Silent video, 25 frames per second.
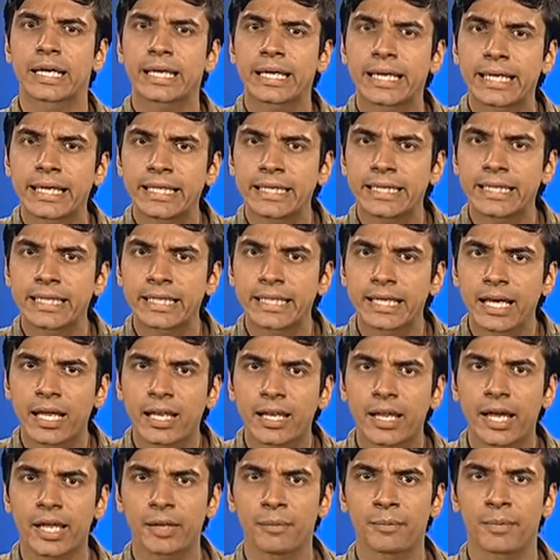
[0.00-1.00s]
in the
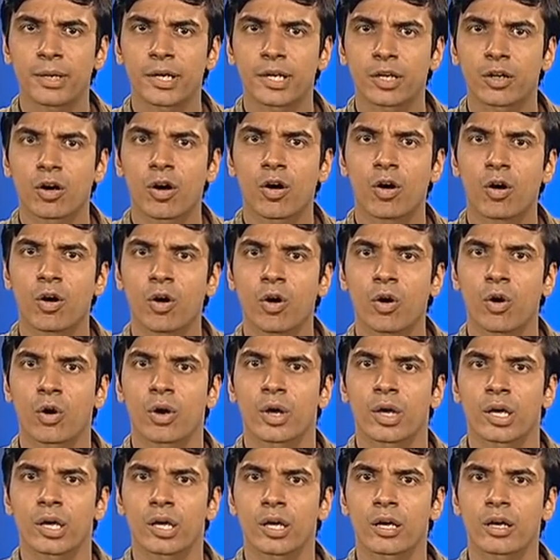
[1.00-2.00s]
alignment or
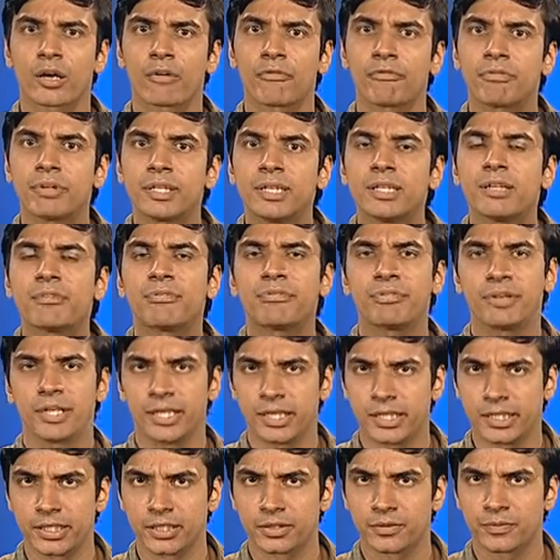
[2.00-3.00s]
with the
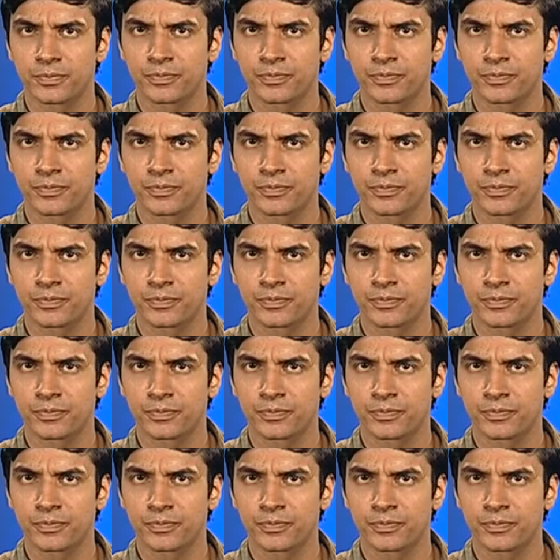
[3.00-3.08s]
field.